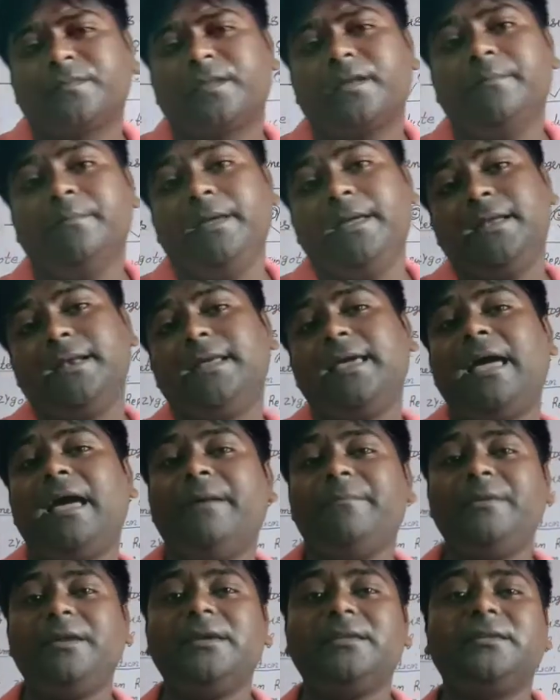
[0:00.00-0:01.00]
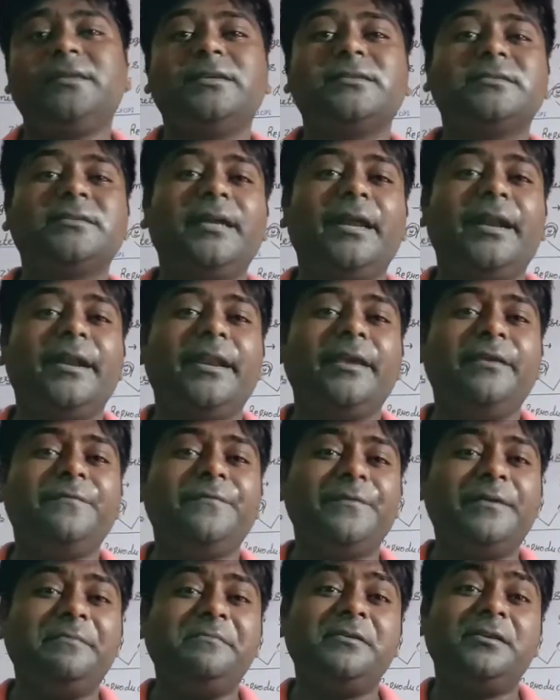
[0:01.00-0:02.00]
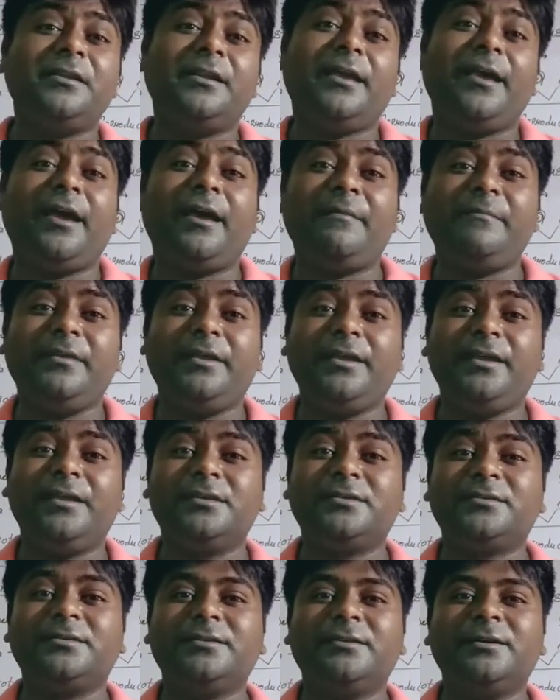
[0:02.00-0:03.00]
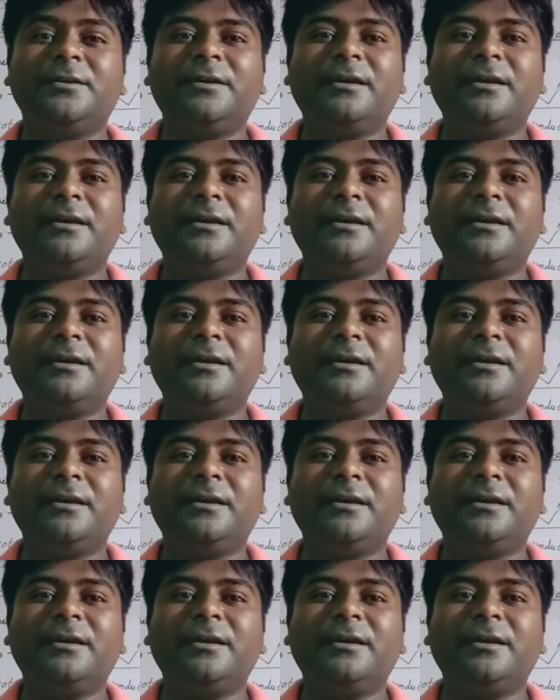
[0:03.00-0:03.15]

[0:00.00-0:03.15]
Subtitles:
male gamete is getting female gamete,